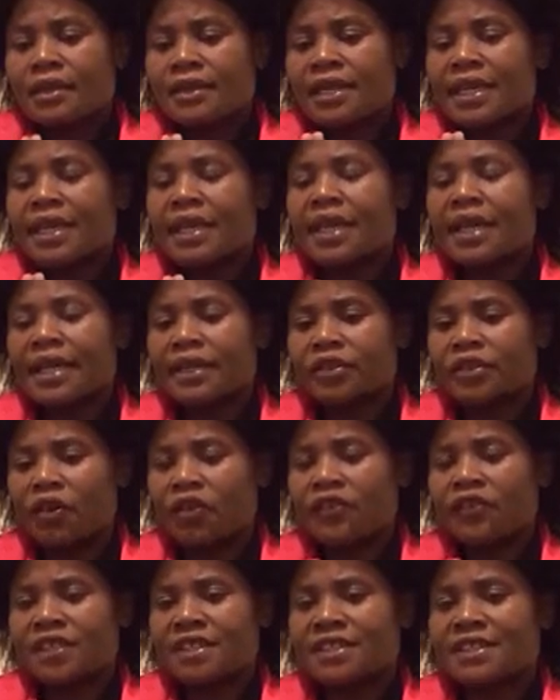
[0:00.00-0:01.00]
the head
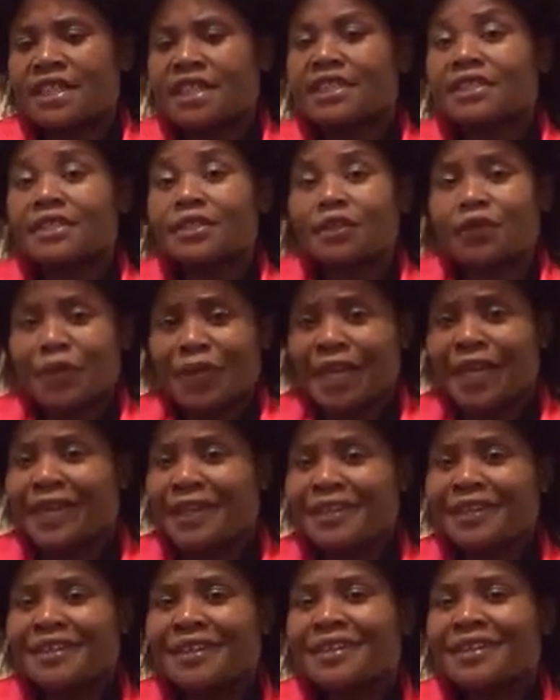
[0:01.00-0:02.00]
of the state is
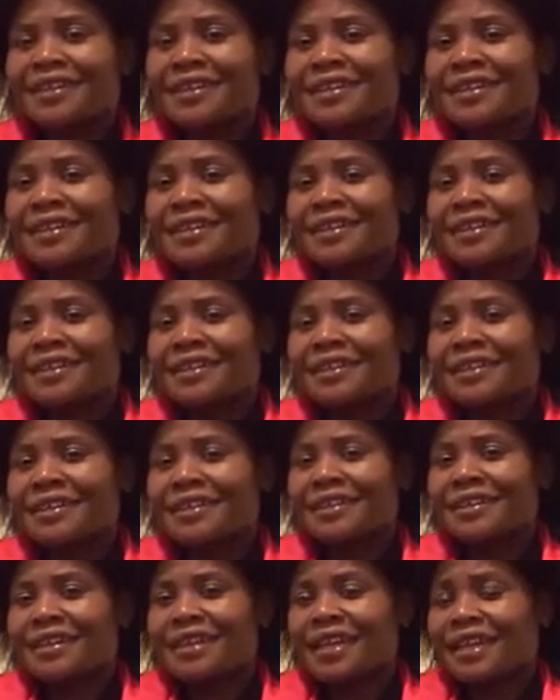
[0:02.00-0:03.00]
okay.
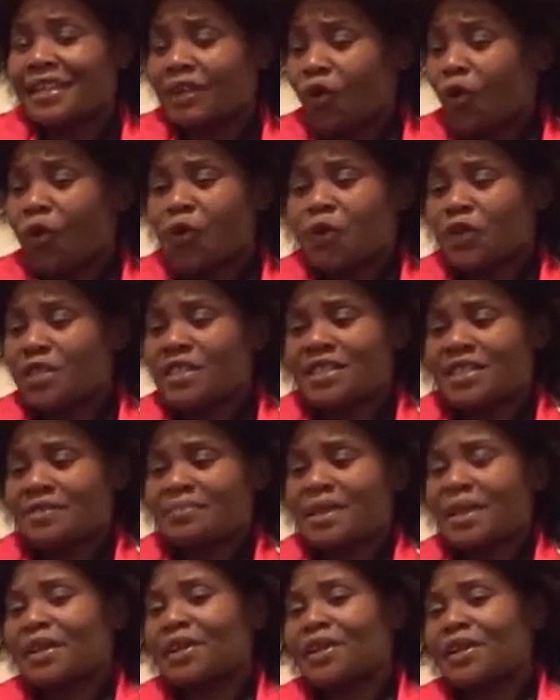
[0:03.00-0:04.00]
And all this
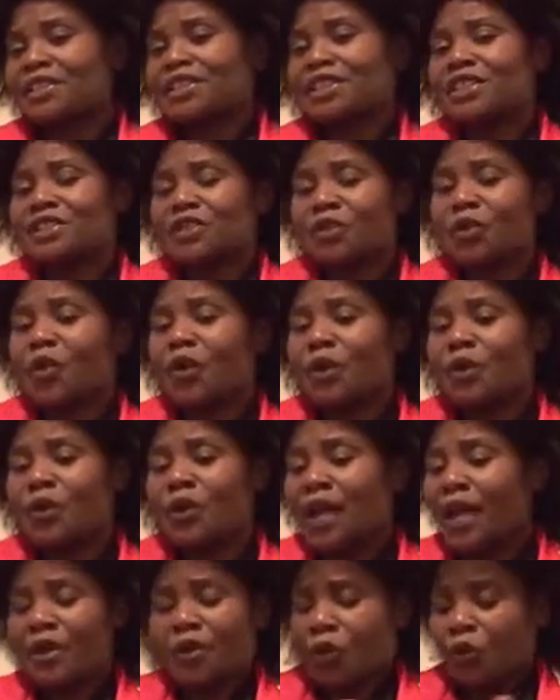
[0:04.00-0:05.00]
speculation is going
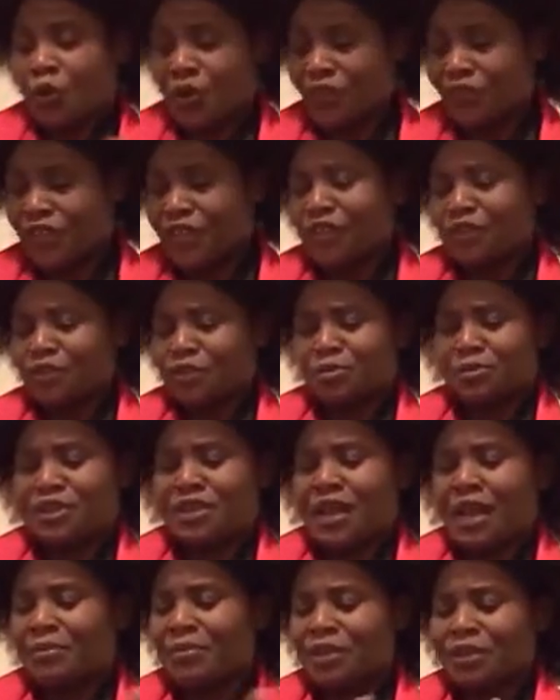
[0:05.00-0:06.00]
on. I know we have killed
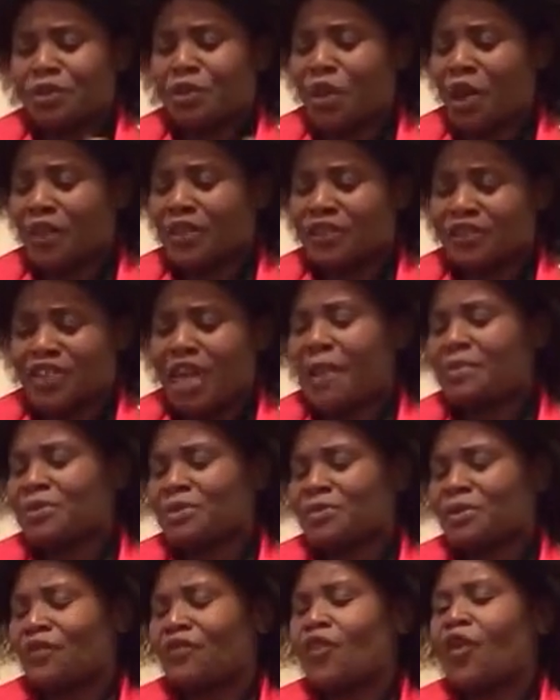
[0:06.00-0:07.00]
Mugabe 200
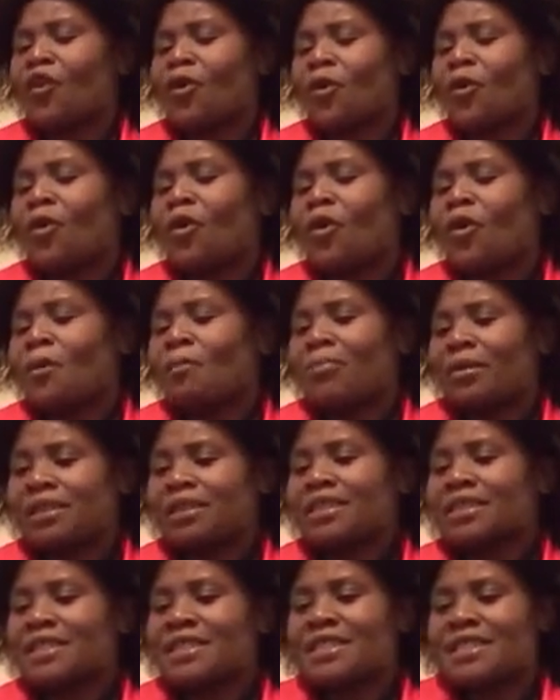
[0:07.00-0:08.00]
times before,
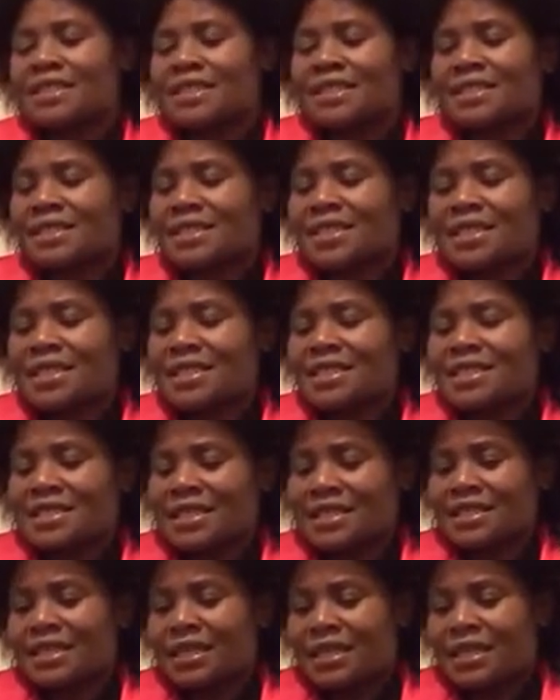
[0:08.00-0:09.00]
but
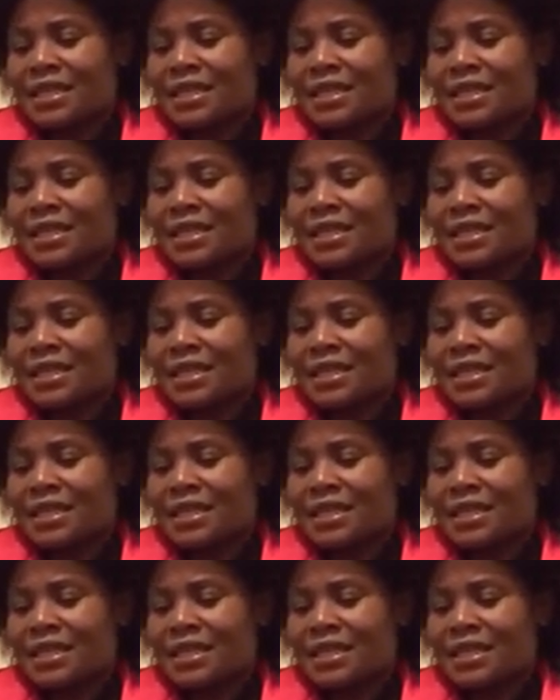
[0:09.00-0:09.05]
this